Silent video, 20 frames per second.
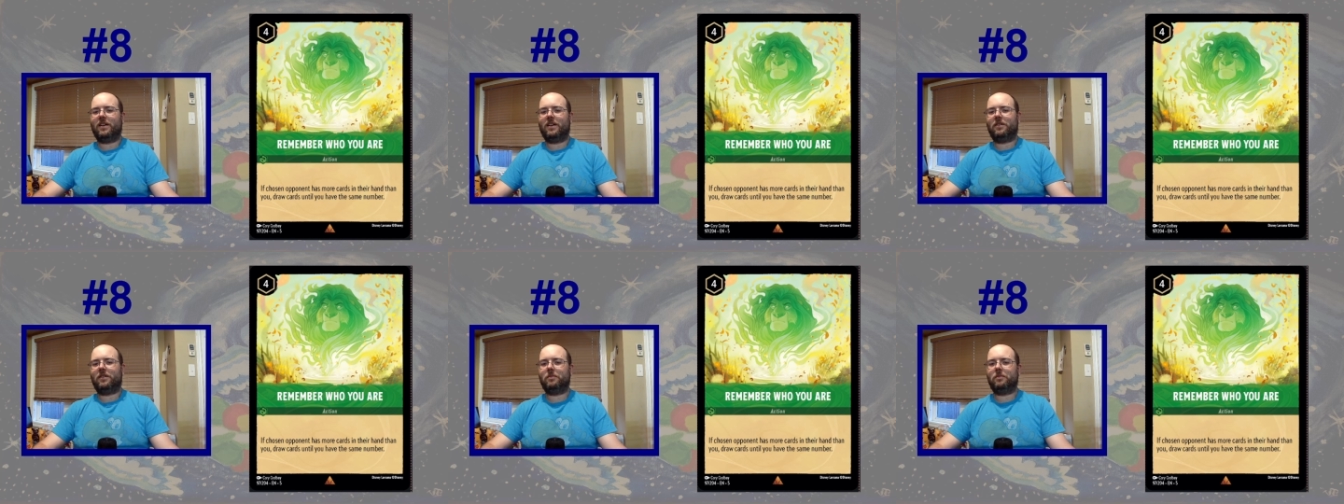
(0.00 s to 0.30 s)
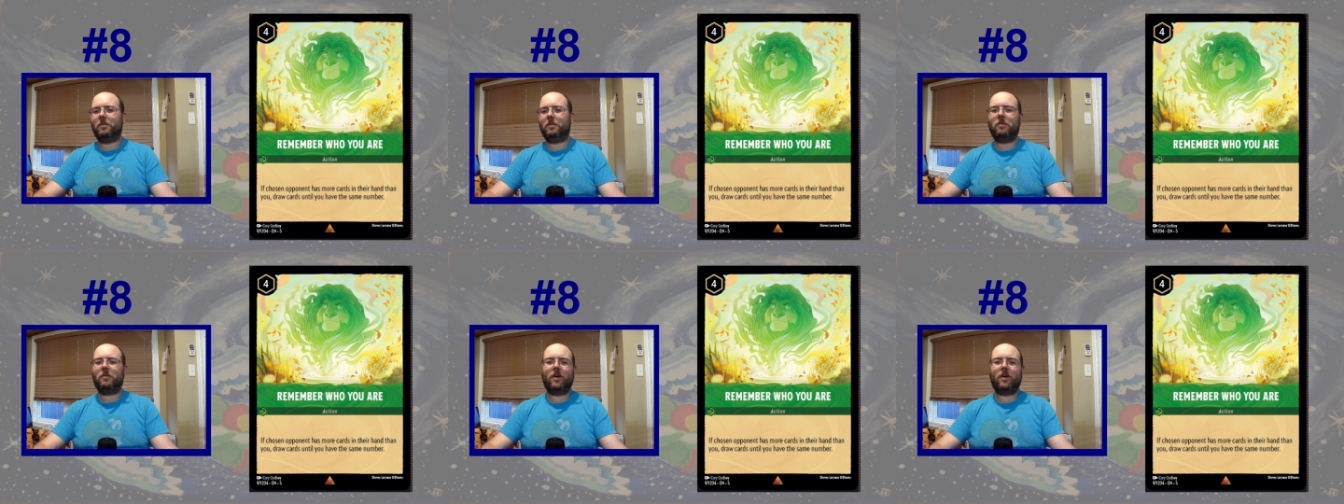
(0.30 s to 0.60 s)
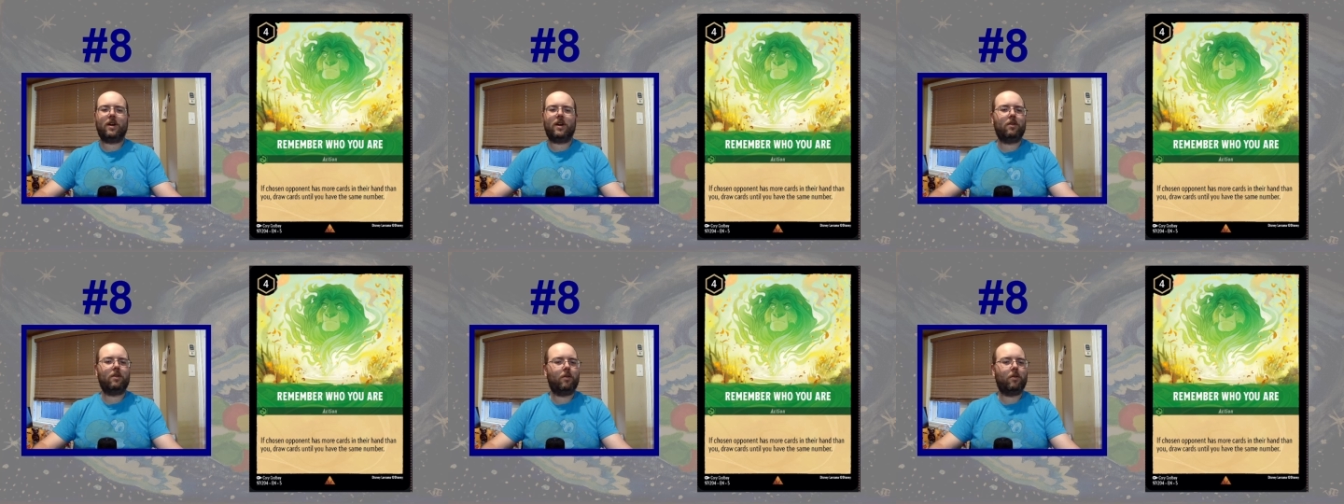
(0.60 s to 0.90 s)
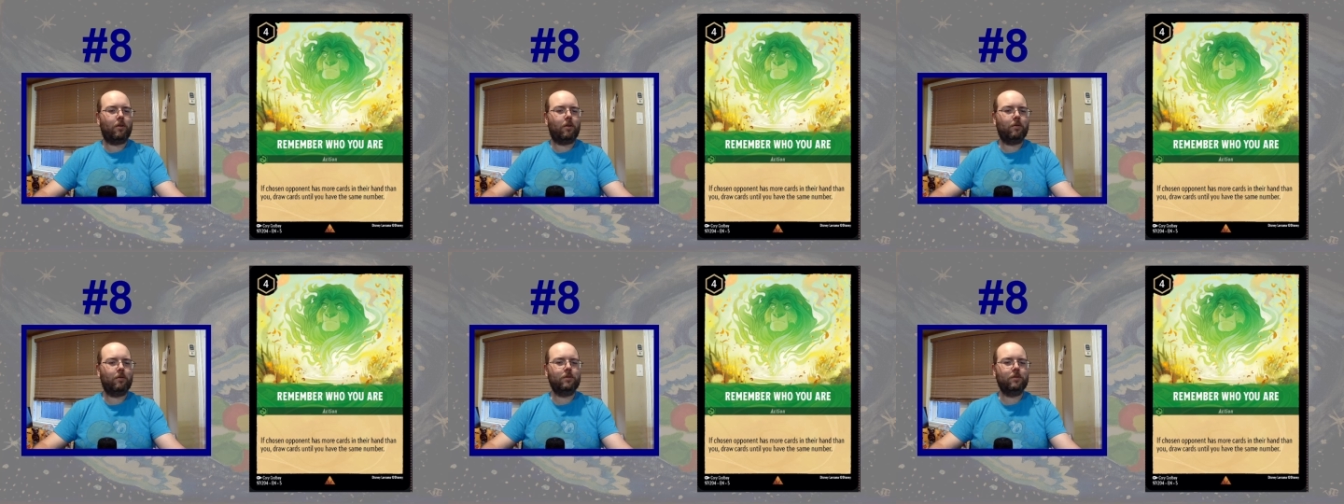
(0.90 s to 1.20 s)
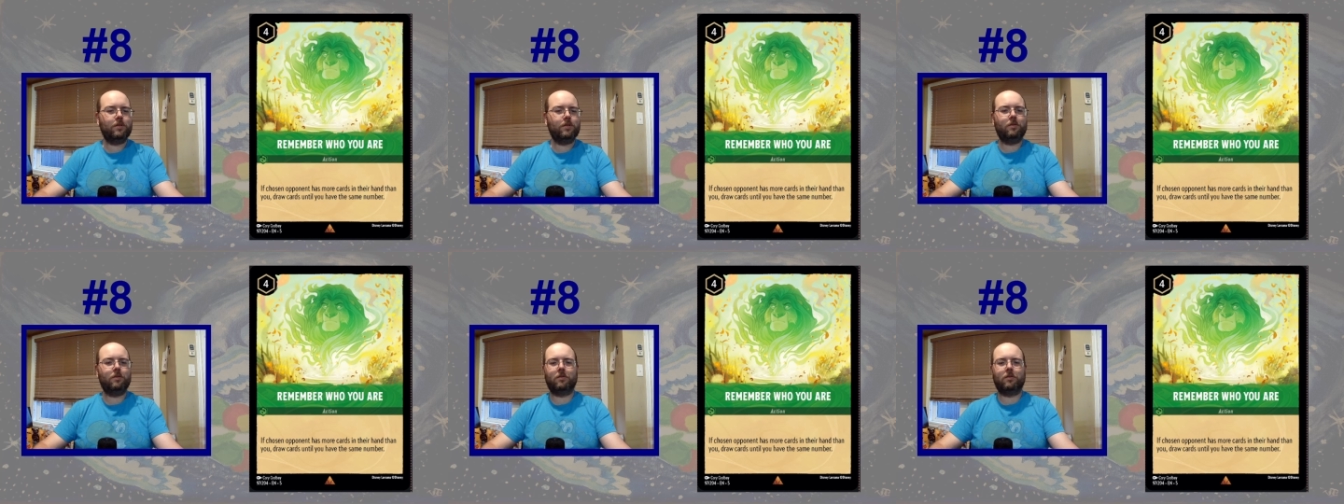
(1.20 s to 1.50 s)
Remember how a whole
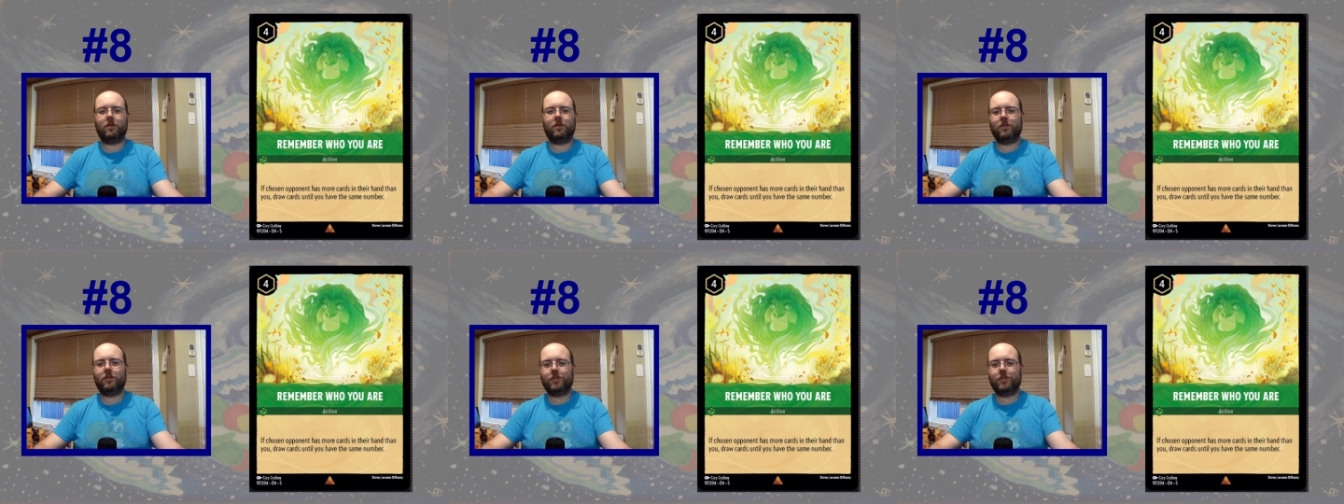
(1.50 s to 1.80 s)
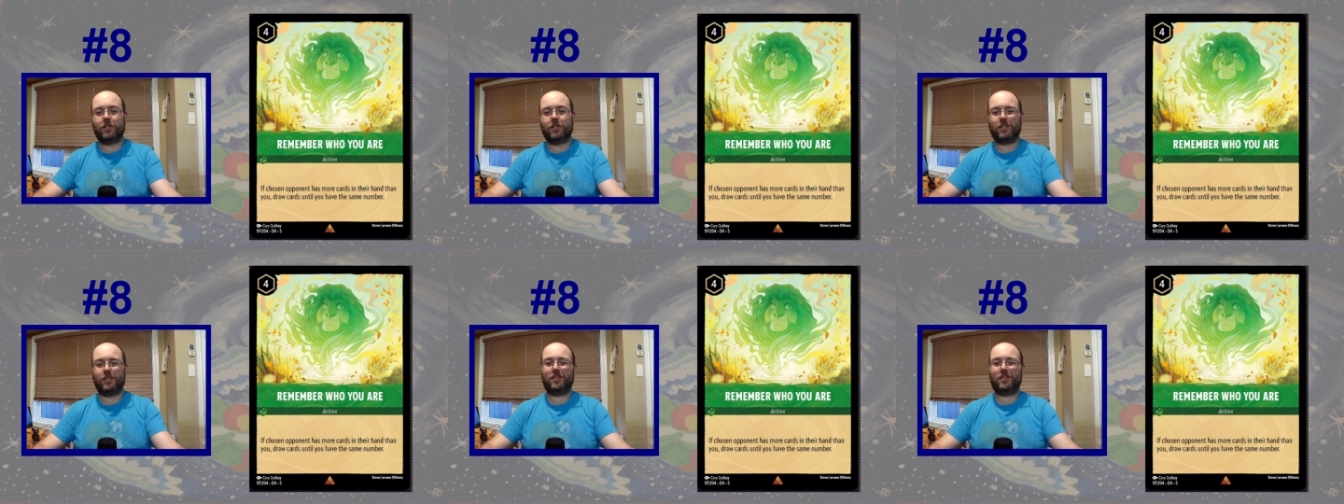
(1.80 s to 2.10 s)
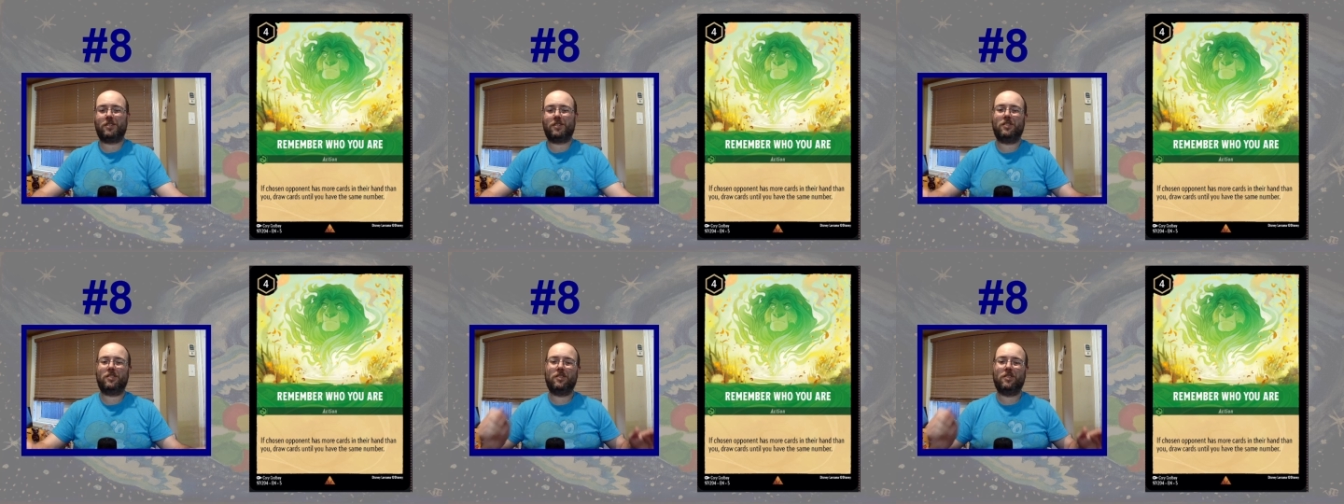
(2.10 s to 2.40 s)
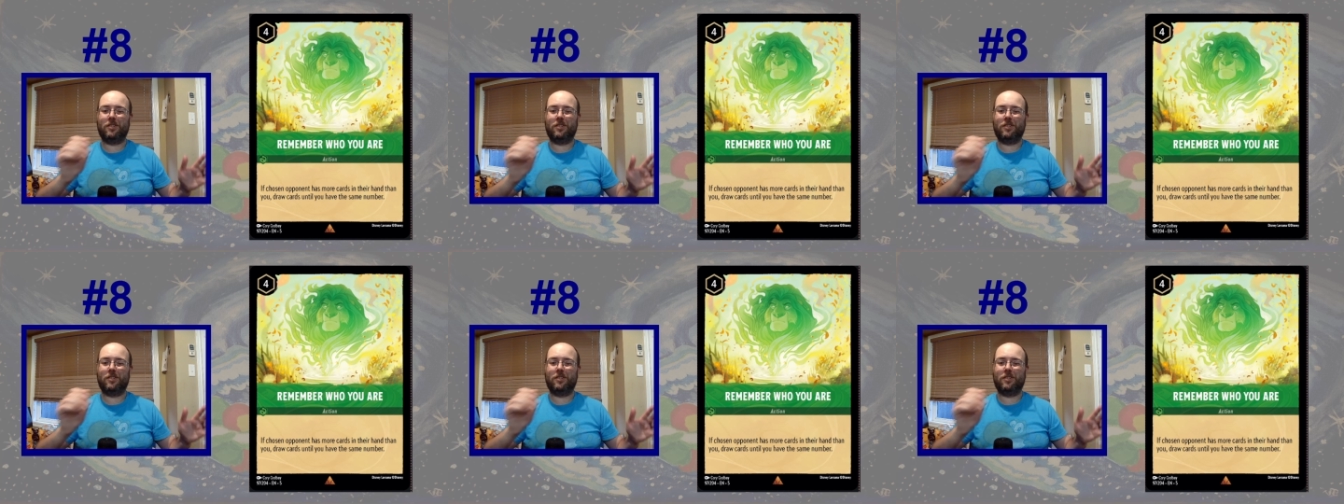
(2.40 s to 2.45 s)
new world just